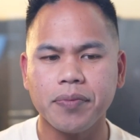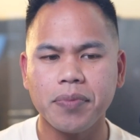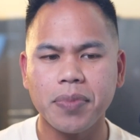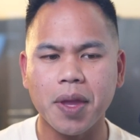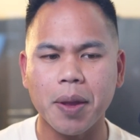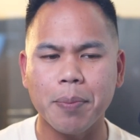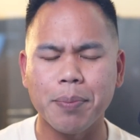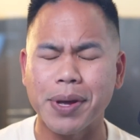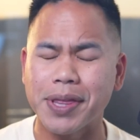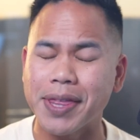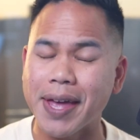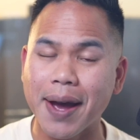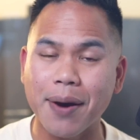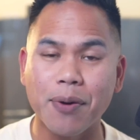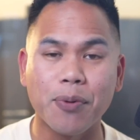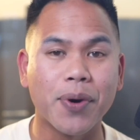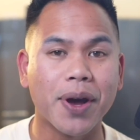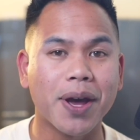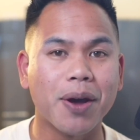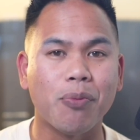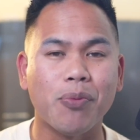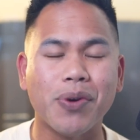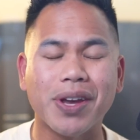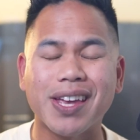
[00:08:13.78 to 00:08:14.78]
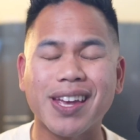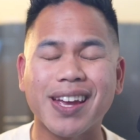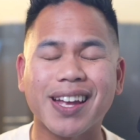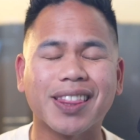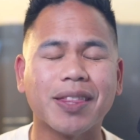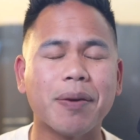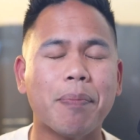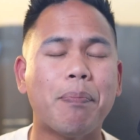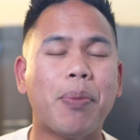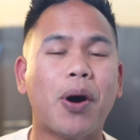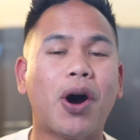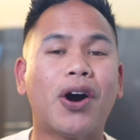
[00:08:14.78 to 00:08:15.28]
But that way we can get
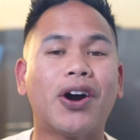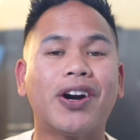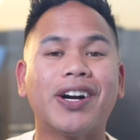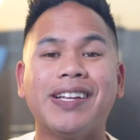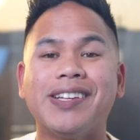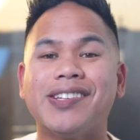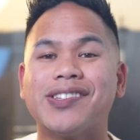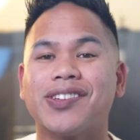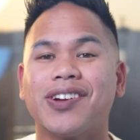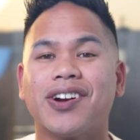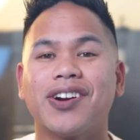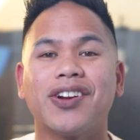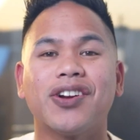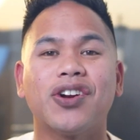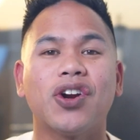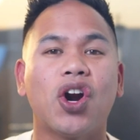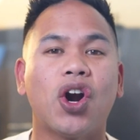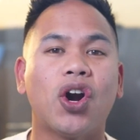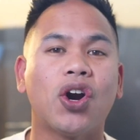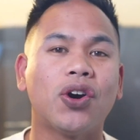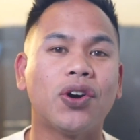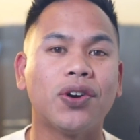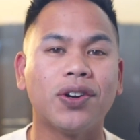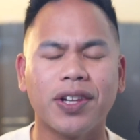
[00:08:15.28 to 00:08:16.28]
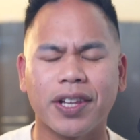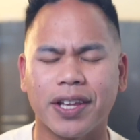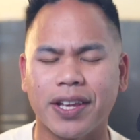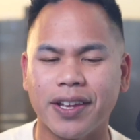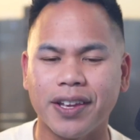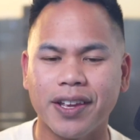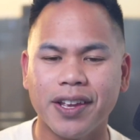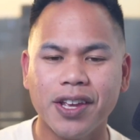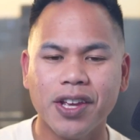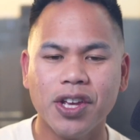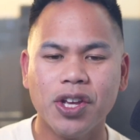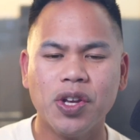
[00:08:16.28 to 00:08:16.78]
the party started
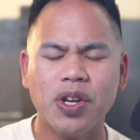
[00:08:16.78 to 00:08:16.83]
early.